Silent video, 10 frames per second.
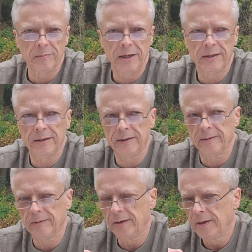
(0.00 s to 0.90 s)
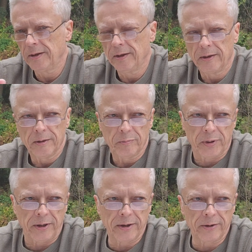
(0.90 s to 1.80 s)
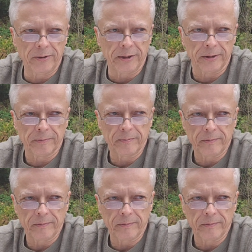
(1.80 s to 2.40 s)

making, pottery,